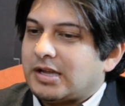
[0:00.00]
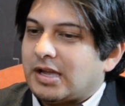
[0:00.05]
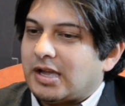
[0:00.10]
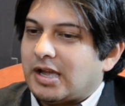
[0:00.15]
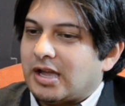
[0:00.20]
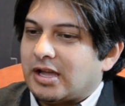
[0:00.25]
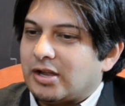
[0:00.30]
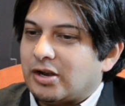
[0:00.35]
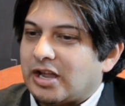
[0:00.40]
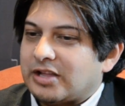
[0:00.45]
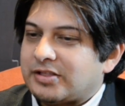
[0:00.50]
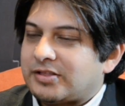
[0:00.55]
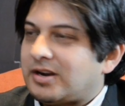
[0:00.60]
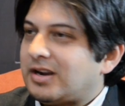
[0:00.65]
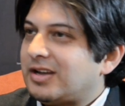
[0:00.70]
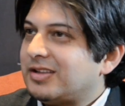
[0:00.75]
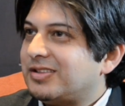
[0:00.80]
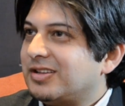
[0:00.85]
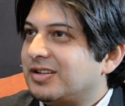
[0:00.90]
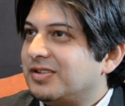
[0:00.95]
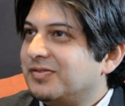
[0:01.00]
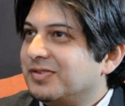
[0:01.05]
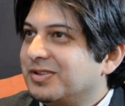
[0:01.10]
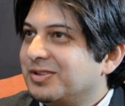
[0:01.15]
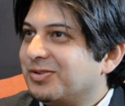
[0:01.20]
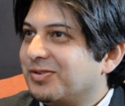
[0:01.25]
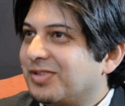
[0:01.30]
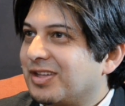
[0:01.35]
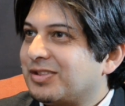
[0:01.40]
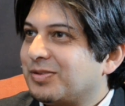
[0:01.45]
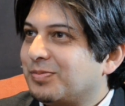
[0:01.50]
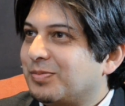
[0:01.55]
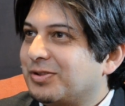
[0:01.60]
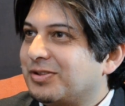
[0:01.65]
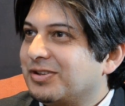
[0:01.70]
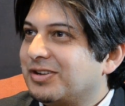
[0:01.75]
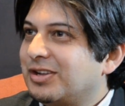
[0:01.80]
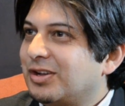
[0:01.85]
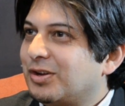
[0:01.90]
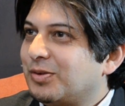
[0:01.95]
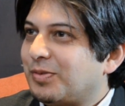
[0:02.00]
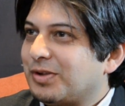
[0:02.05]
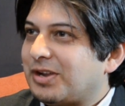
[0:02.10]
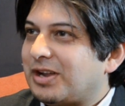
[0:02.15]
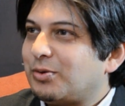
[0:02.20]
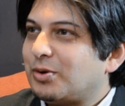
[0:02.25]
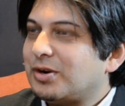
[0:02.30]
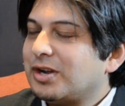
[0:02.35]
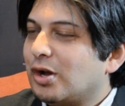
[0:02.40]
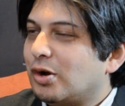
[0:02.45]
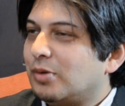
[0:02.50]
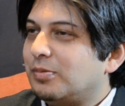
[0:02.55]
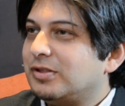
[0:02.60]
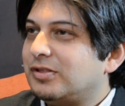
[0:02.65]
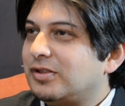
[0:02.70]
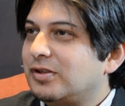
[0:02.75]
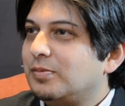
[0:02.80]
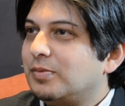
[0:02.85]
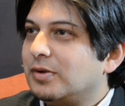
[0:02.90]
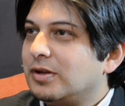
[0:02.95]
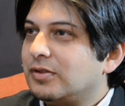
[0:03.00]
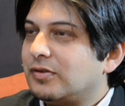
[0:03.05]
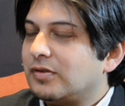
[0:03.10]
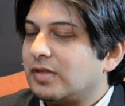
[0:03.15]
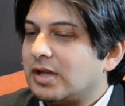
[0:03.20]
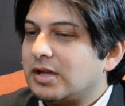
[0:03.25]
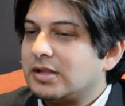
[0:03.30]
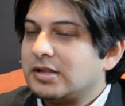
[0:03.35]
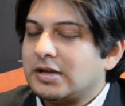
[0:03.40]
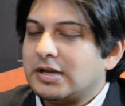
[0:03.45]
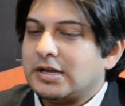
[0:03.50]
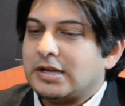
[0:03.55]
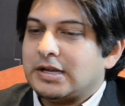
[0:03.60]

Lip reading: and I tried delving into that a bit earlier, but I want to go a bit deeper into that.